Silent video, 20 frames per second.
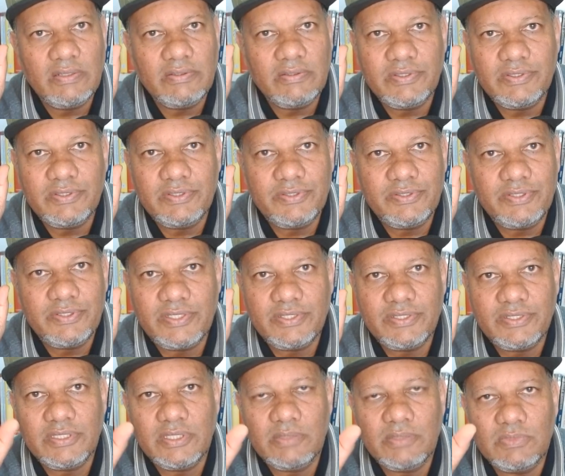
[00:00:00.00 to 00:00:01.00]

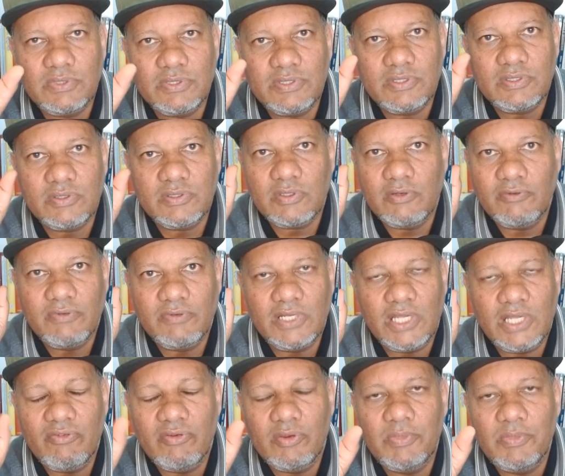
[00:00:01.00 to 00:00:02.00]
systems of
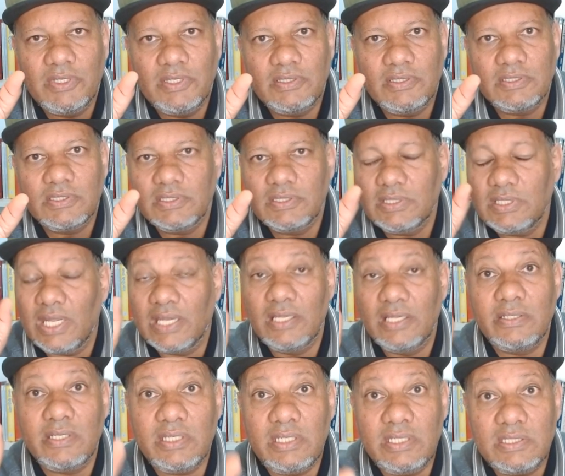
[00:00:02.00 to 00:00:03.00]
government,
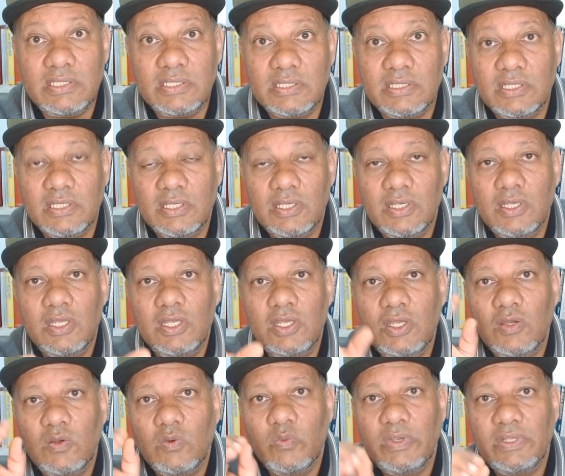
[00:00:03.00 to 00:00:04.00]
countries
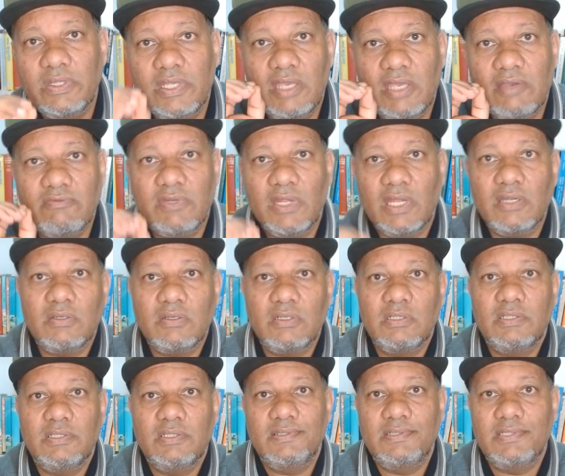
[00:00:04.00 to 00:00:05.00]
where they have done
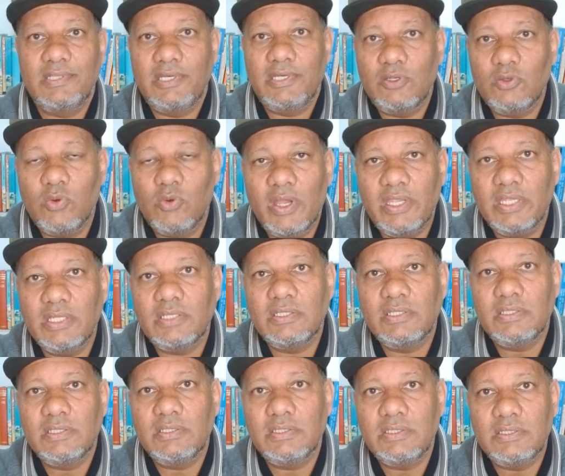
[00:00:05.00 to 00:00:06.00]
the
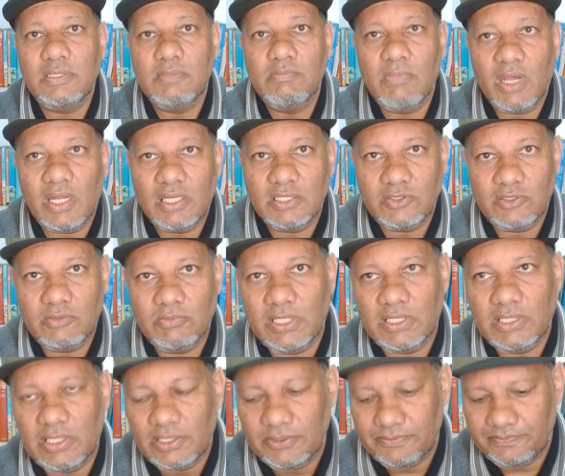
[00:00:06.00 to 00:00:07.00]
required demands from
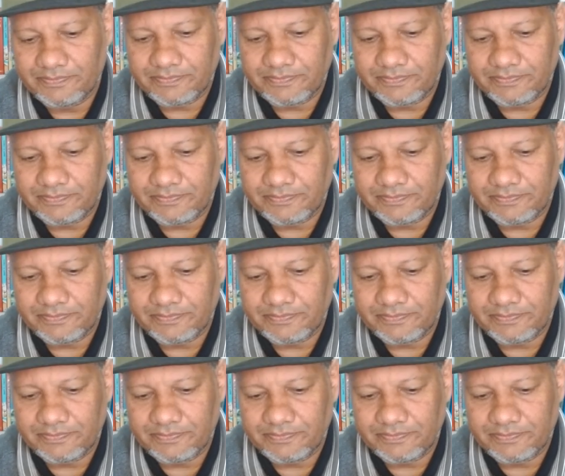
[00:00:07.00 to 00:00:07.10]
Allah.